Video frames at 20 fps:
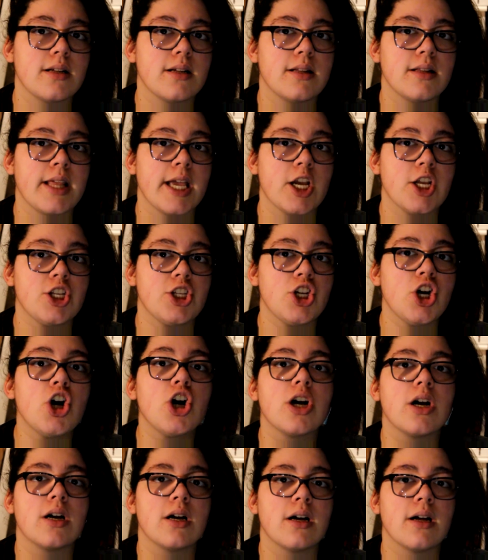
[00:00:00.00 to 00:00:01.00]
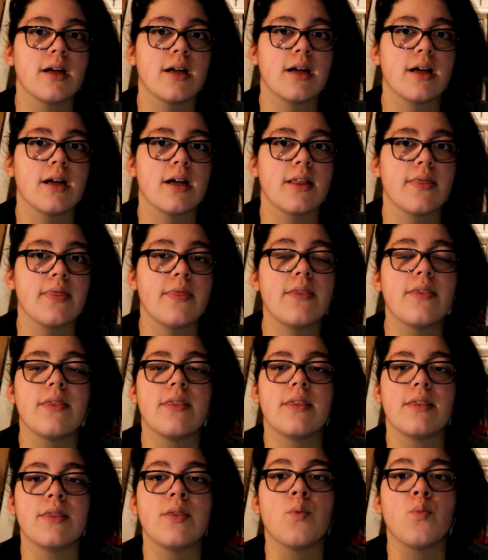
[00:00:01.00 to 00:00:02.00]
they took
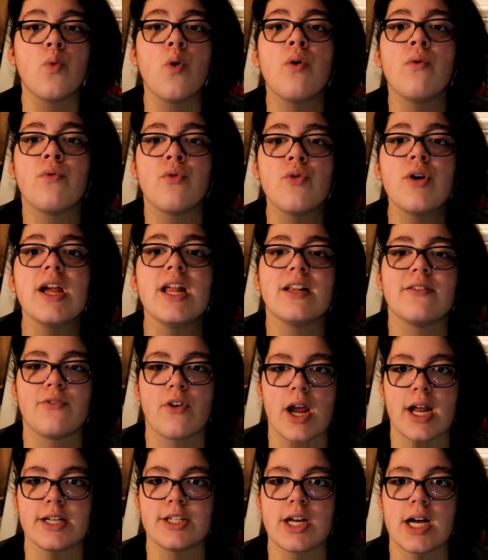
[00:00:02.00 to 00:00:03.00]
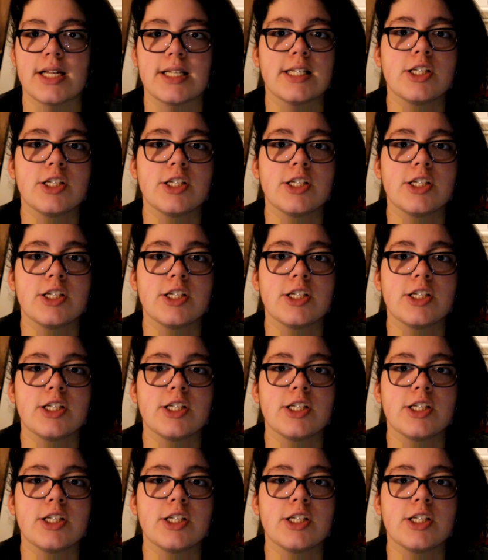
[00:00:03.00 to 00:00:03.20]
the Wolverine franchise.